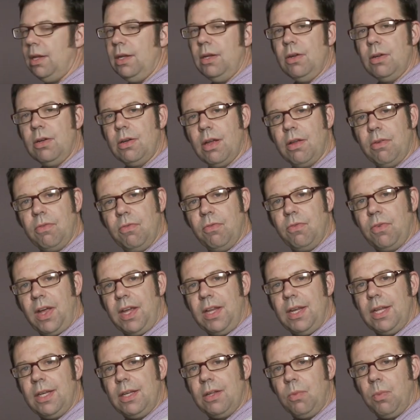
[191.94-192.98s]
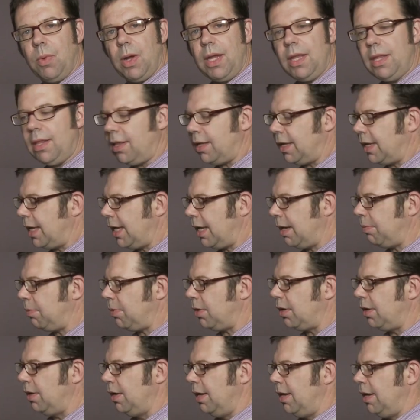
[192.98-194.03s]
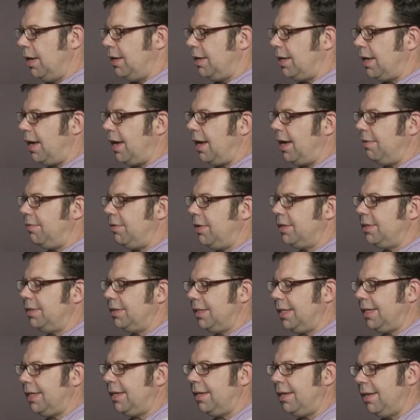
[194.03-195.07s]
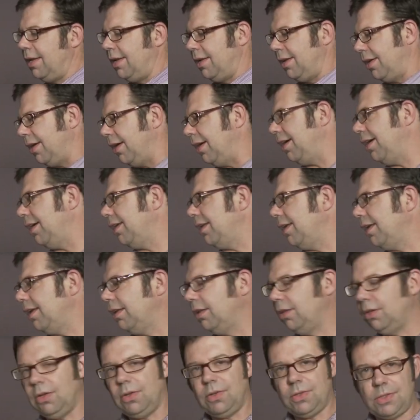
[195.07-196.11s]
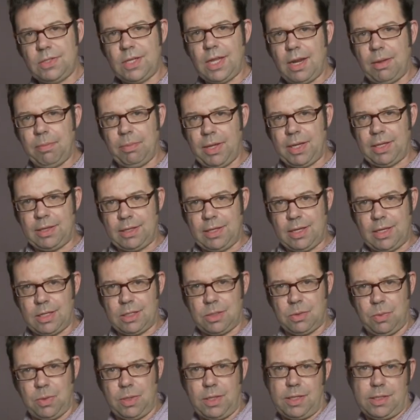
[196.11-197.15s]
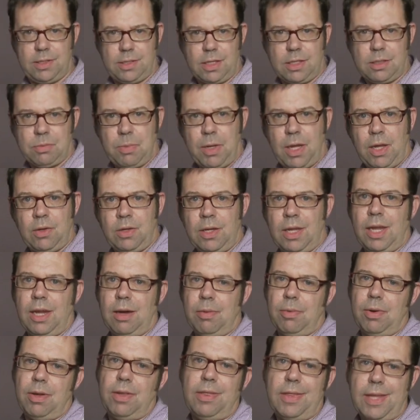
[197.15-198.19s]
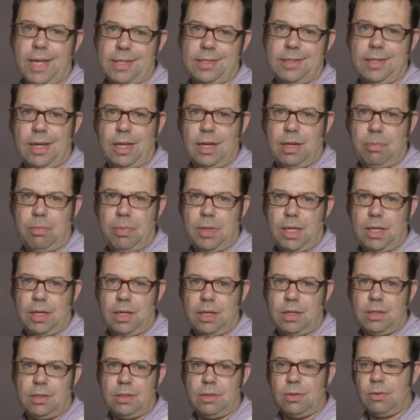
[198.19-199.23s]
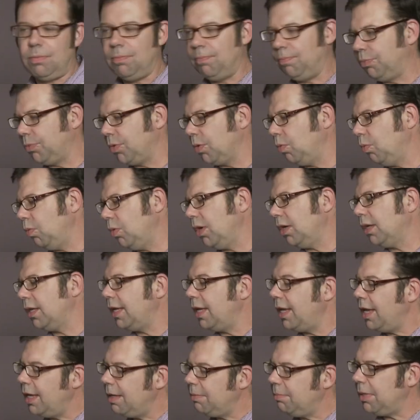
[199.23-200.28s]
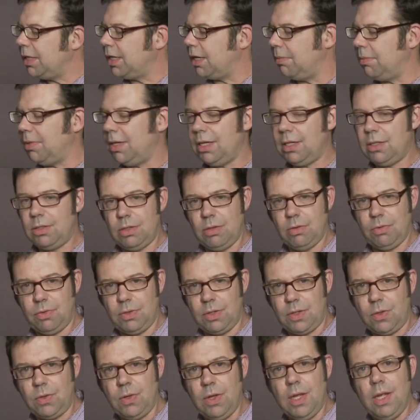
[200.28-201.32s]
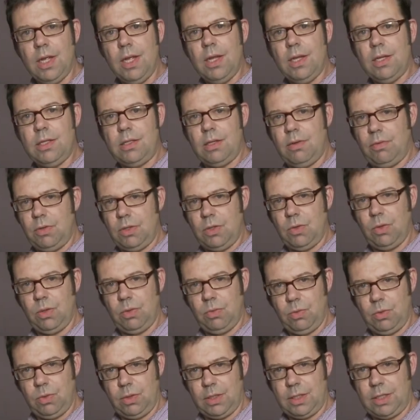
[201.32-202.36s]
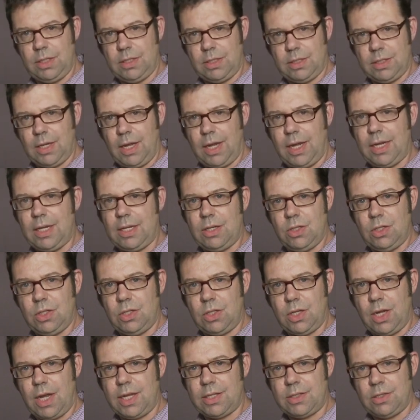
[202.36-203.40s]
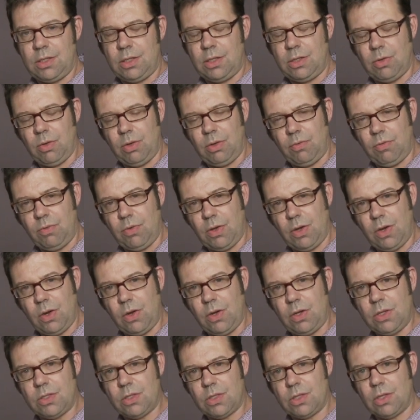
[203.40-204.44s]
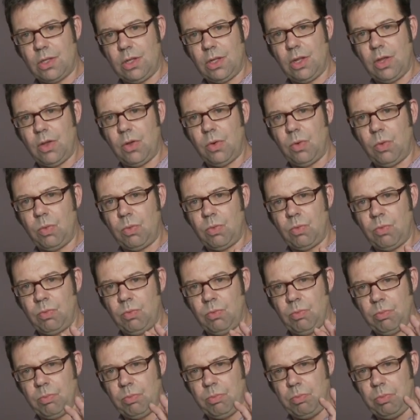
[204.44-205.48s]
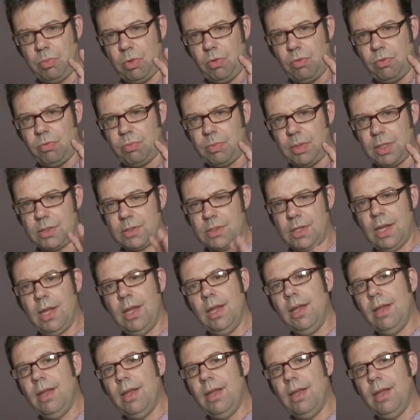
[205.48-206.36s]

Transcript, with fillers: you're not fighting the weight of the camera. Now obviously on a little setup like this with a six pound camera, that's not a big issue. Where it can become an issue for you is if you're doing really tight shots and you're doing very slow movements,